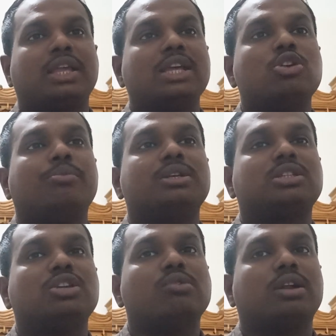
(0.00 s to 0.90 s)
AEO
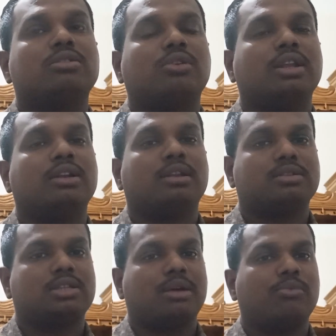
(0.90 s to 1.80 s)
based keyword when
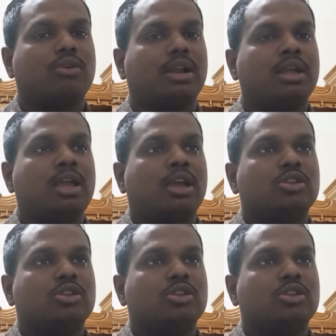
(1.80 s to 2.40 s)
someone